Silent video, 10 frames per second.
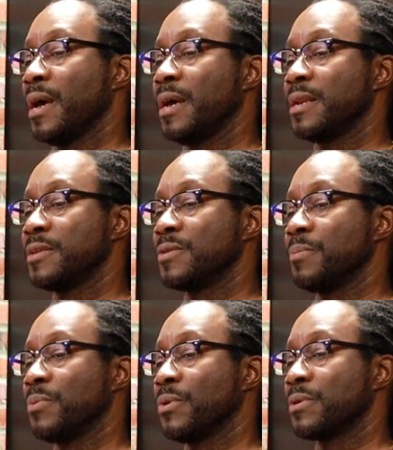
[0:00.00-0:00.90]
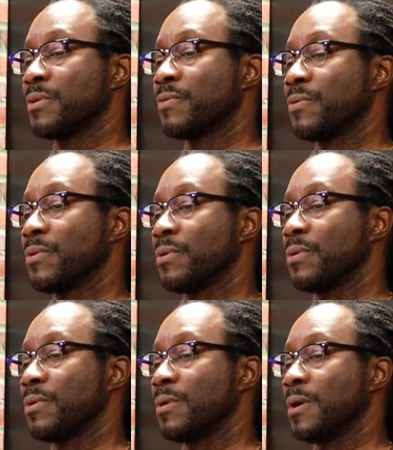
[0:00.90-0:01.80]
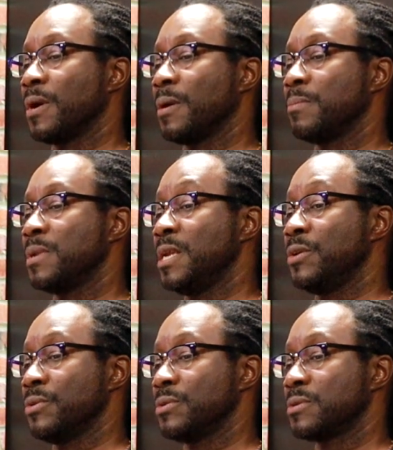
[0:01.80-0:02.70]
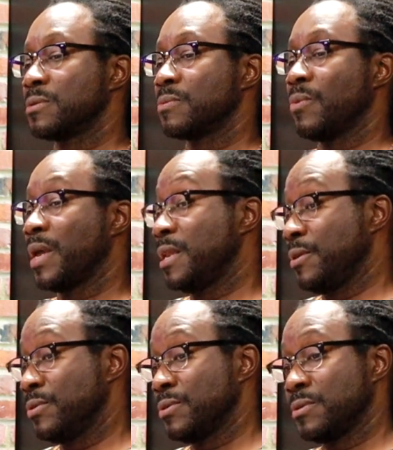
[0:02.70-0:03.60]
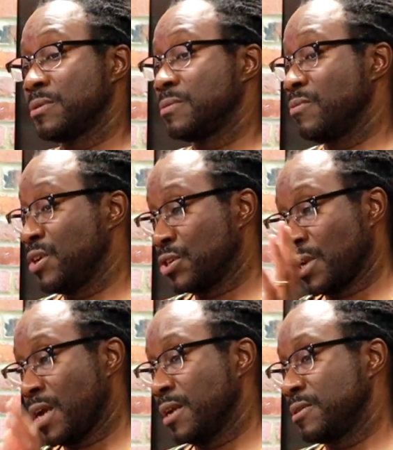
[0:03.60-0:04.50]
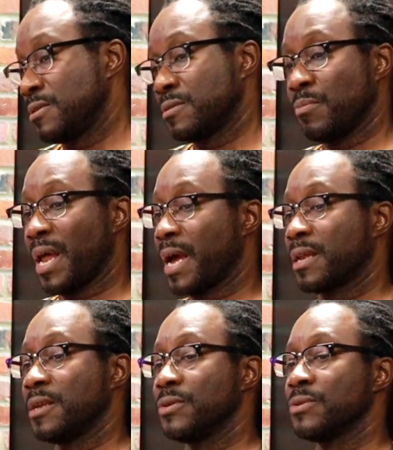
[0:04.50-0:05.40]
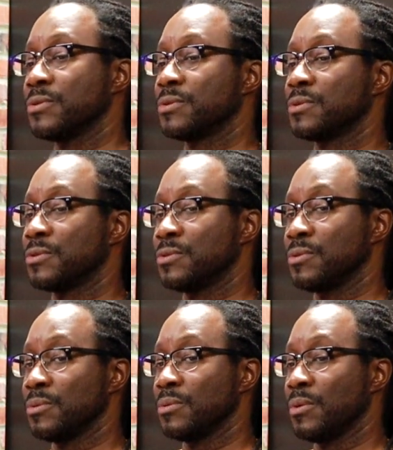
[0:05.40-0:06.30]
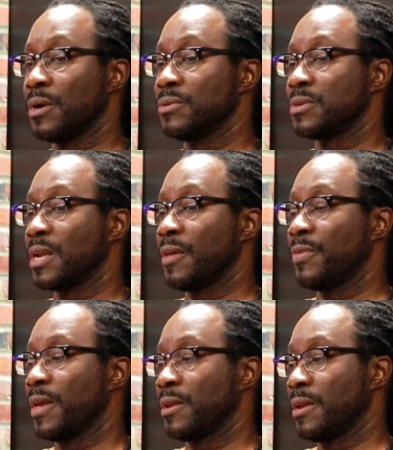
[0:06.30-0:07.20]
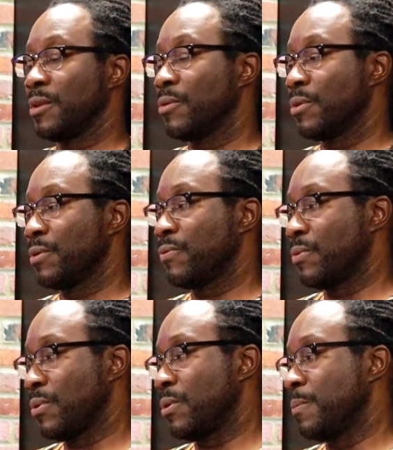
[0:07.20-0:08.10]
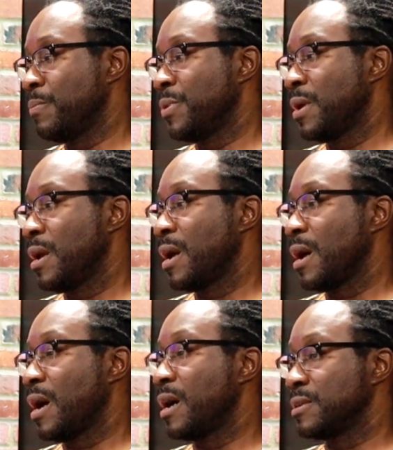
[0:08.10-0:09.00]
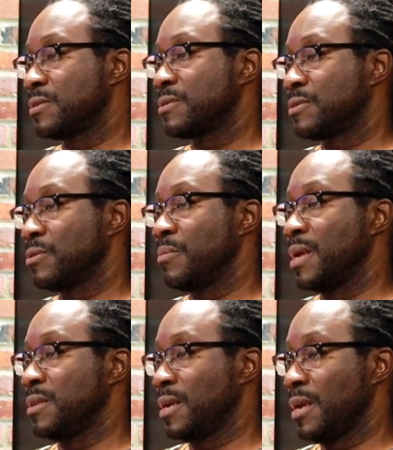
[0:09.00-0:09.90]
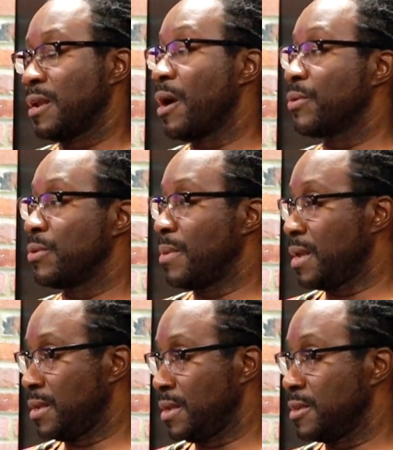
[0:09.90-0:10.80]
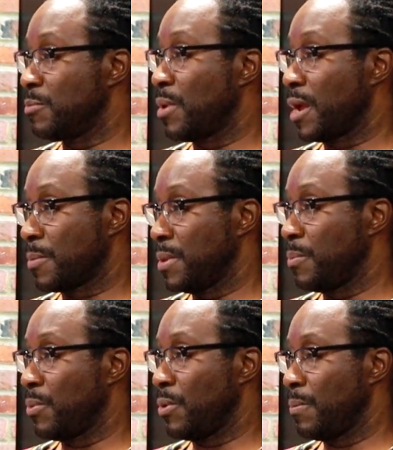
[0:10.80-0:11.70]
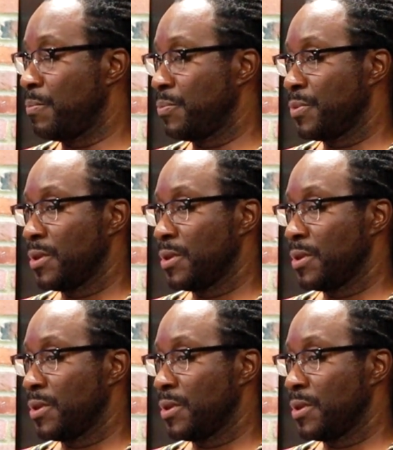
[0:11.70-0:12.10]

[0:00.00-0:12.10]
And it's important for leaders, white leaders, racialized black leaders, to understand that in order for us to maintain our humanity as black people,